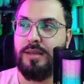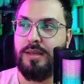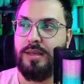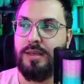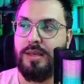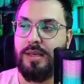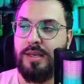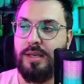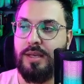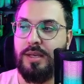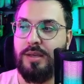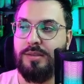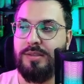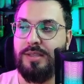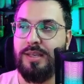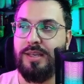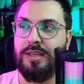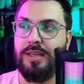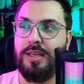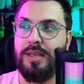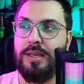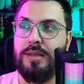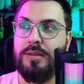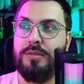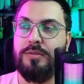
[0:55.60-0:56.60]
And I'll take
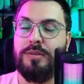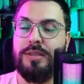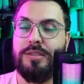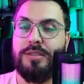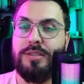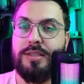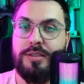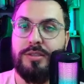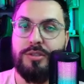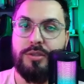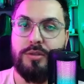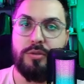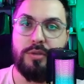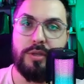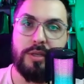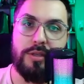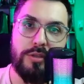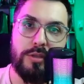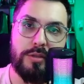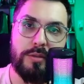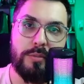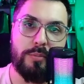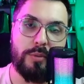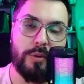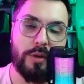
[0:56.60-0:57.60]
care of this
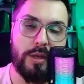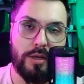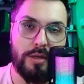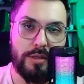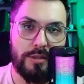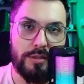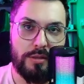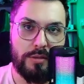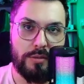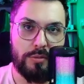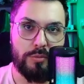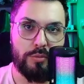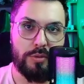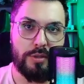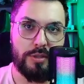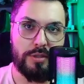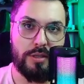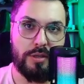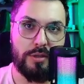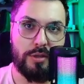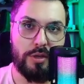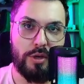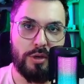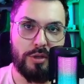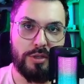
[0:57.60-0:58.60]
integration part with the
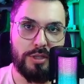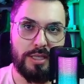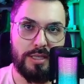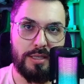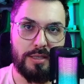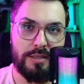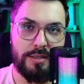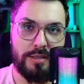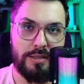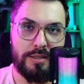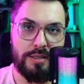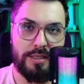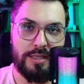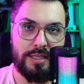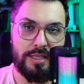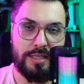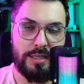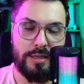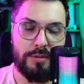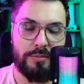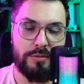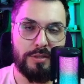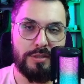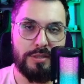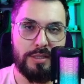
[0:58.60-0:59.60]
login and
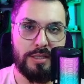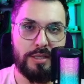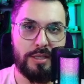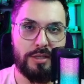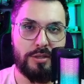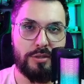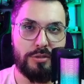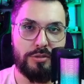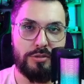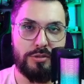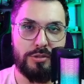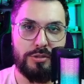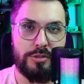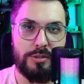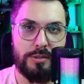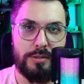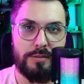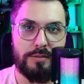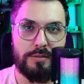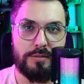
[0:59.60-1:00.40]
everything else.